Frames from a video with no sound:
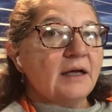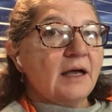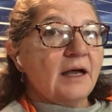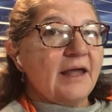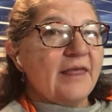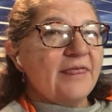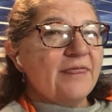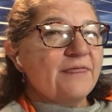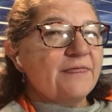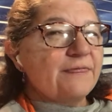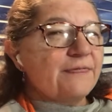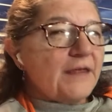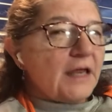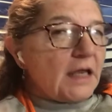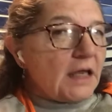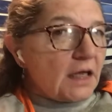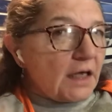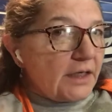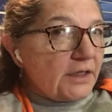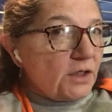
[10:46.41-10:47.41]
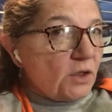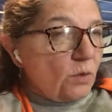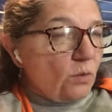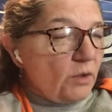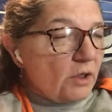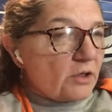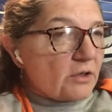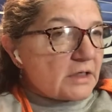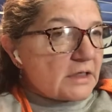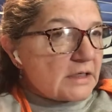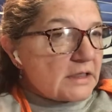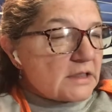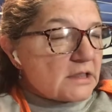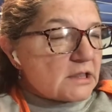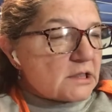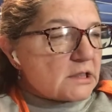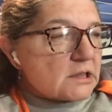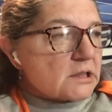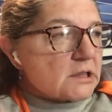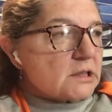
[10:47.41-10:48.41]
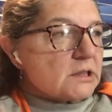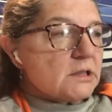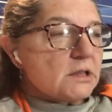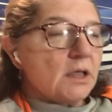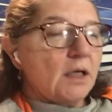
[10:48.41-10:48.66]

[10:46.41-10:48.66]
I think I know where it is,